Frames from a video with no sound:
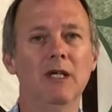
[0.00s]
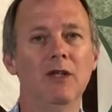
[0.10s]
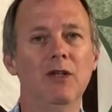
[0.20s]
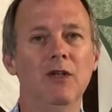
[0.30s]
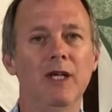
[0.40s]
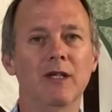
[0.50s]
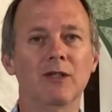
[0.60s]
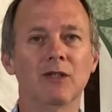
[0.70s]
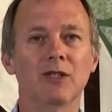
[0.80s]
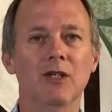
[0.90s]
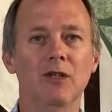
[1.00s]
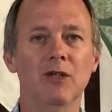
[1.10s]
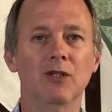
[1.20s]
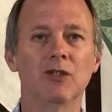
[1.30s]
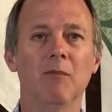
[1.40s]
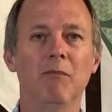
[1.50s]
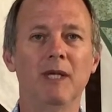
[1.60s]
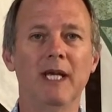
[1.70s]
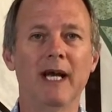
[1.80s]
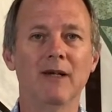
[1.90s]
the things that
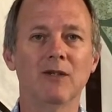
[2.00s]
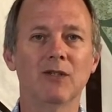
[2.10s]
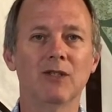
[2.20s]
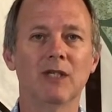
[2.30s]
somebody else